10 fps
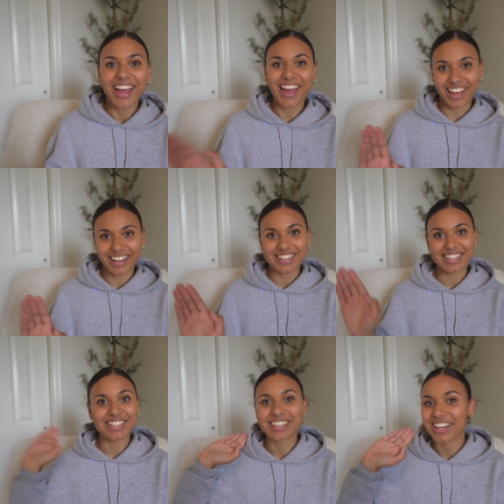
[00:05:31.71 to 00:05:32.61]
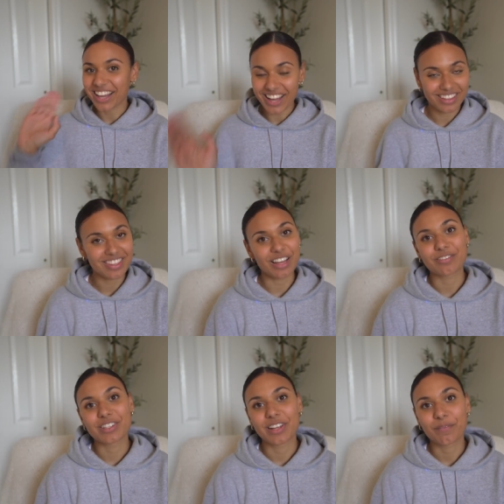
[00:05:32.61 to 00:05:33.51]
And I
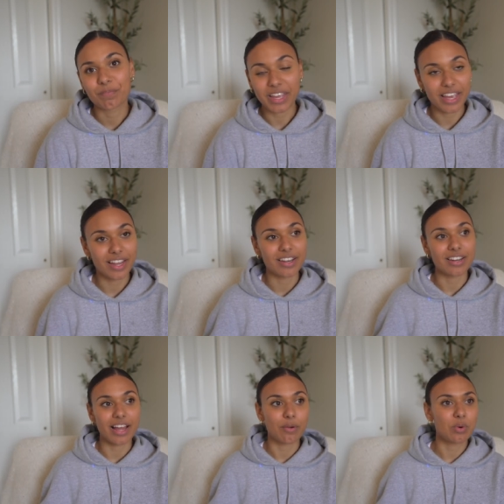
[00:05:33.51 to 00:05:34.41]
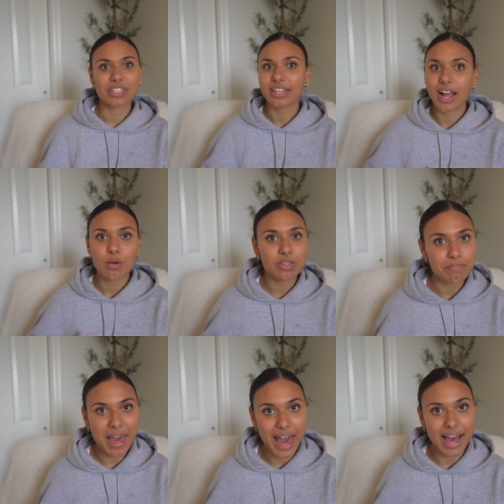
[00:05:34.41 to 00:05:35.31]
left. And it wasn't like I was
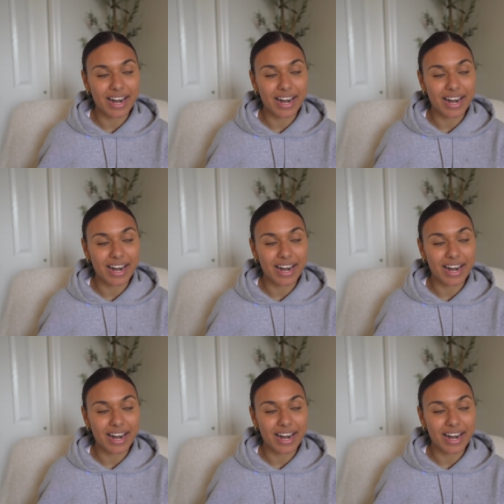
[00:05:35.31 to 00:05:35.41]
mad.